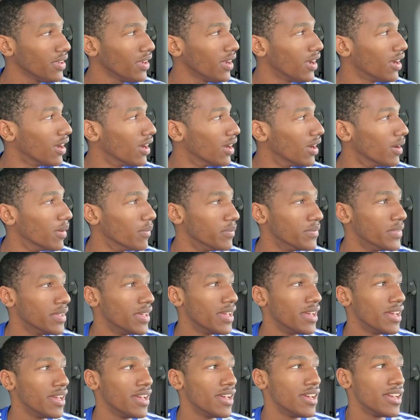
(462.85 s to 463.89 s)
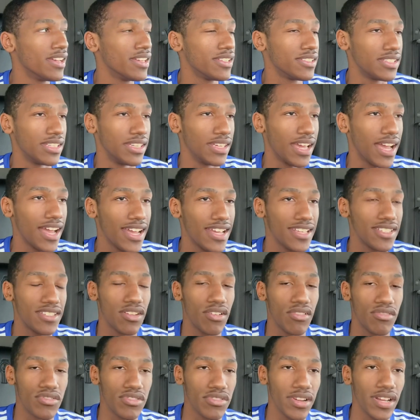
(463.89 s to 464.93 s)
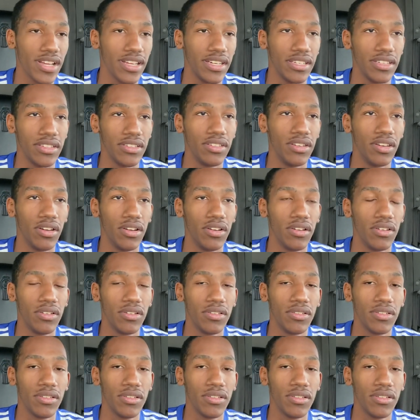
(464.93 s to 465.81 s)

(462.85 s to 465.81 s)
To the guys that are training, you know,